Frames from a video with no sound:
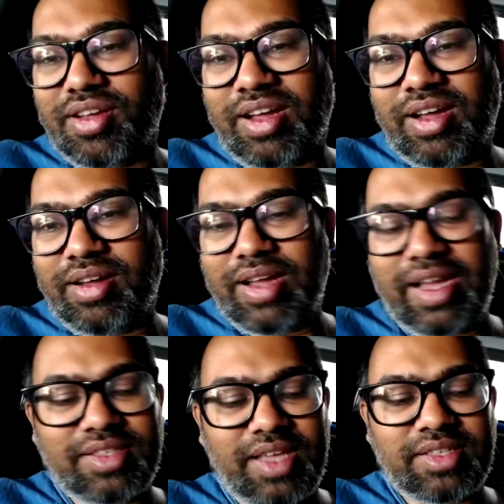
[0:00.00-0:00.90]

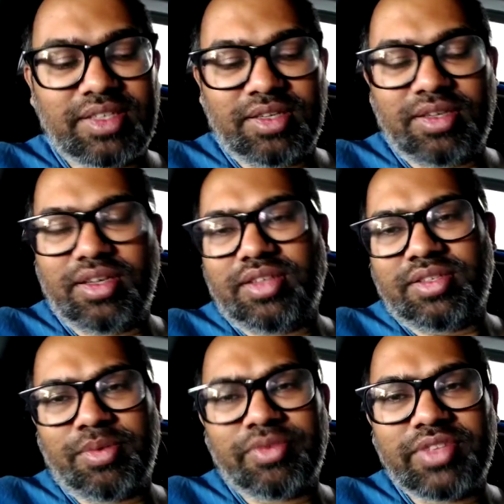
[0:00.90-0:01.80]
as a
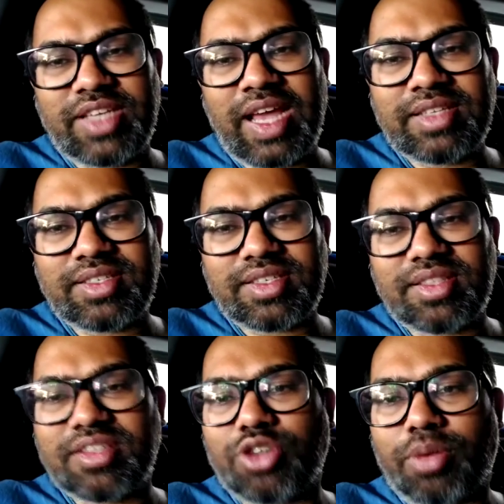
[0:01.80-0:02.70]
some of the challenges
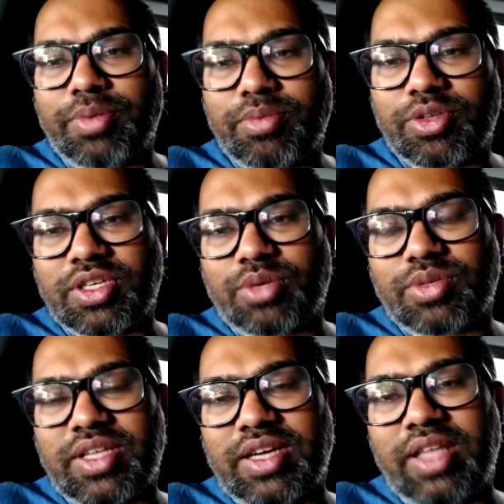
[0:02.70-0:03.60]
in the shopping project
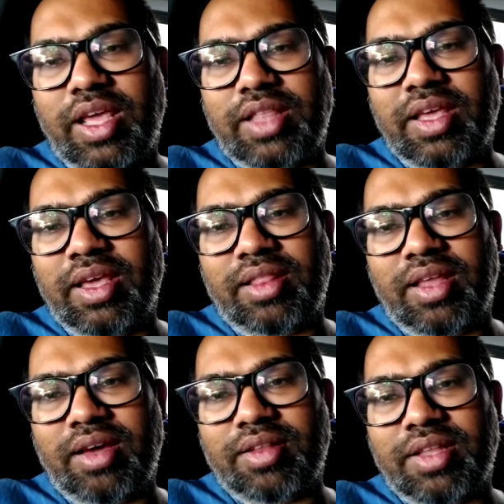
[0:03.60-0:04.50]
was that
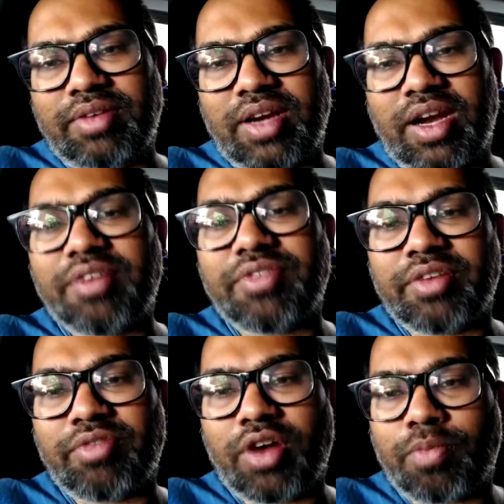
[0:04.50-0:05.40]
they were kind of a
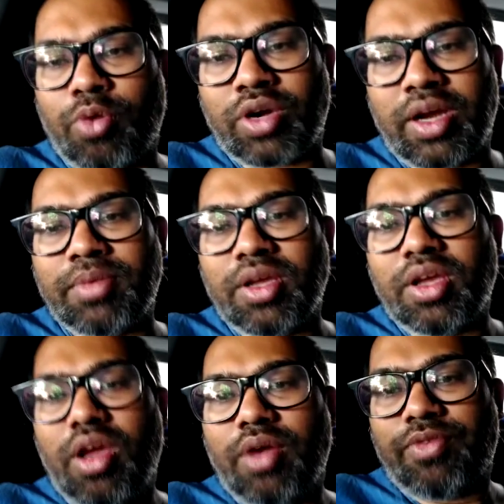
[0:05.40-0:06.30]
reward program
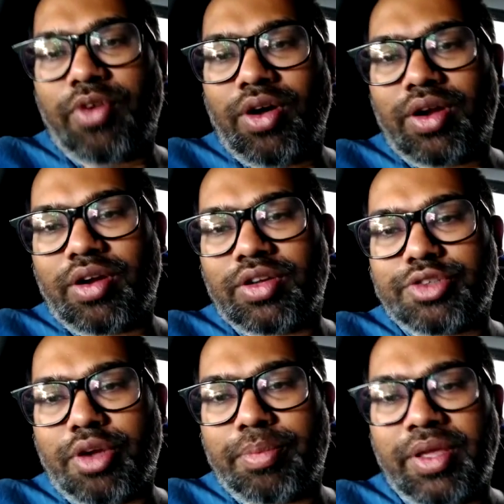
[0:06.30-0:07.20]
for
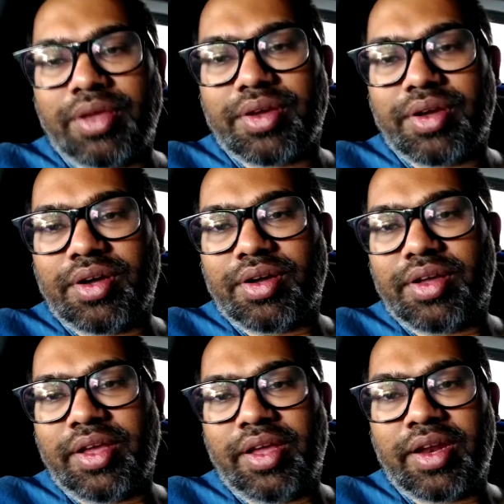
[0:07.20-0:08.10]
shopping
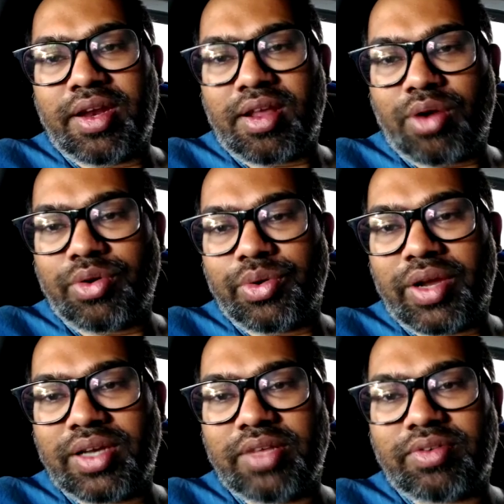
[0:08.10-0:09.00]
in and around you,
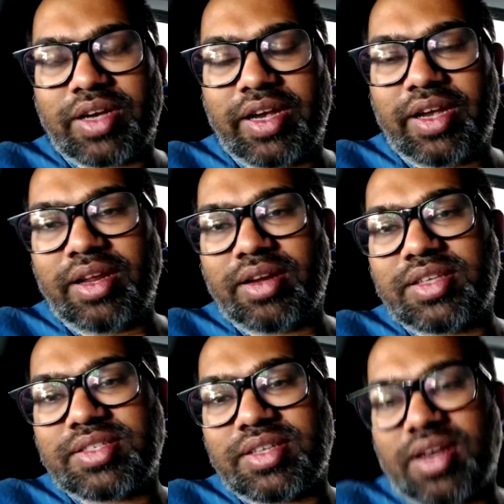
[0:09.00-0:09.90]
and they were creating a
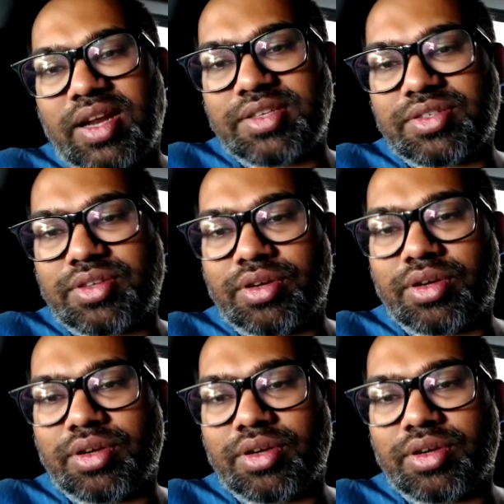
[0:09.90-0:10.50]
decentralized